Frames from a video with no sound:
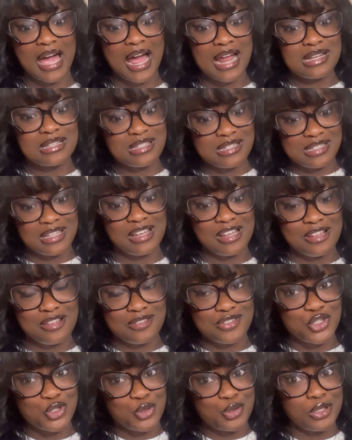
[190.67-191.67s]
I just
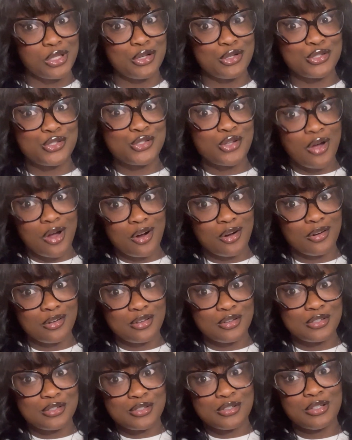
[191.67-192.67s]
think Drew a little
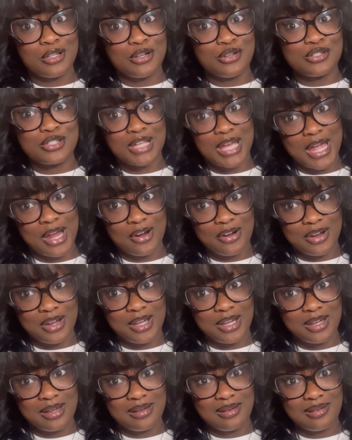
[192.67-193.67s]

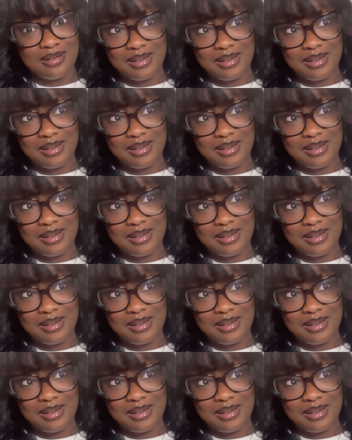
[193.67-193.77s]
scary.